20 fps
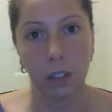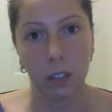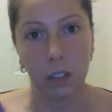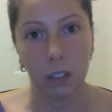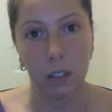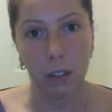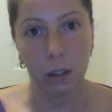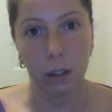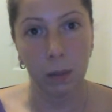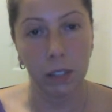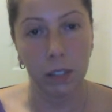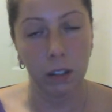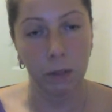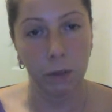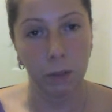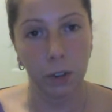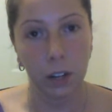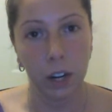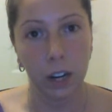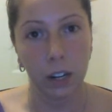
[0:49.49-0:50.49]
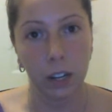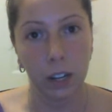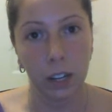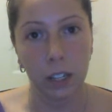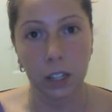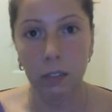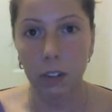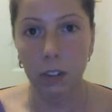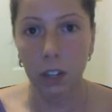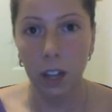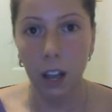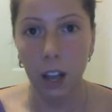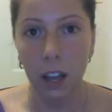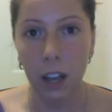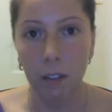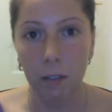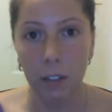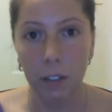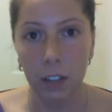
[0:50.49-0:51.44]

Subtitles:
there's going to be different areas of your life